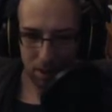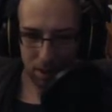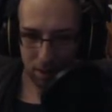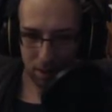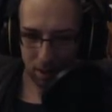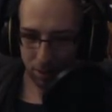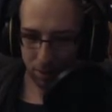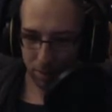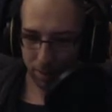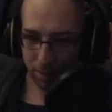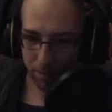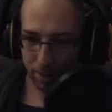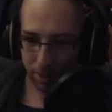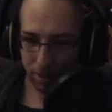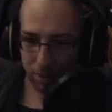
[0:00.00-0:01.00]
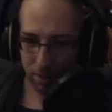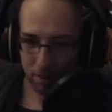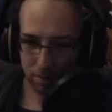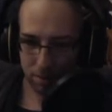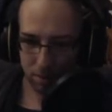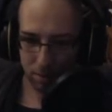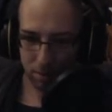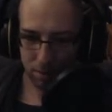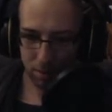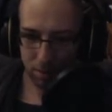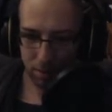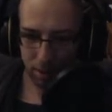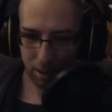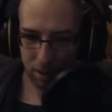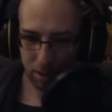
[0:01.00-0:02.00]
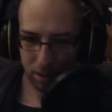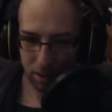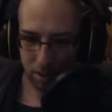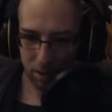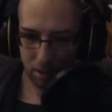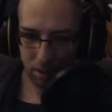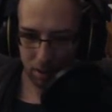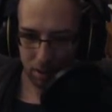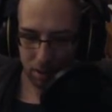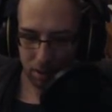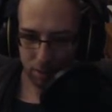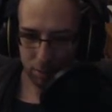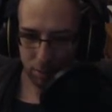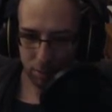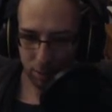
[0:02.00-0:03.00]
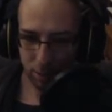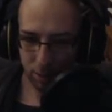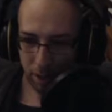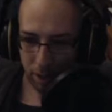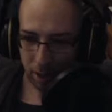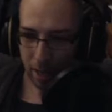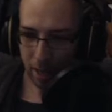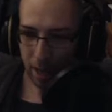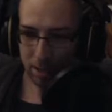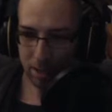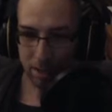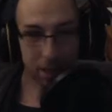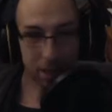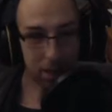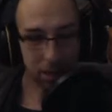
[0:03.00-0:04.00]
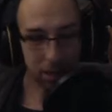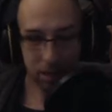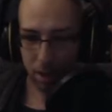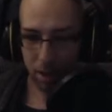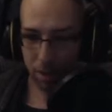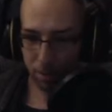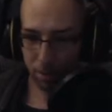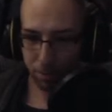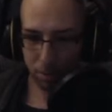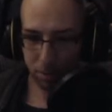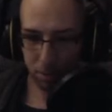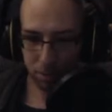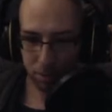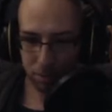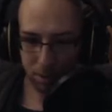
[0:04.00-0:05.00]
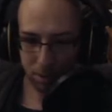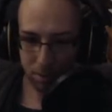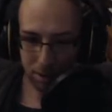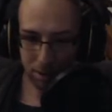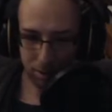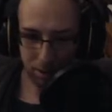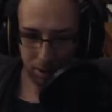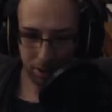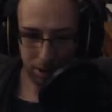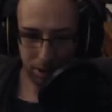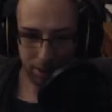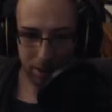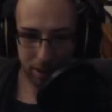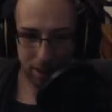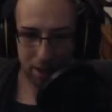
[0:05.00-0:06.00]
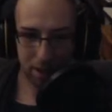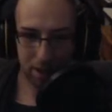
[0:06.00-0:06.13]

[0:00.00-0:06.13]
I don't really feel like losing. Spilled coconut, and actually I can turn that into fuel, so I'm not throwing that away.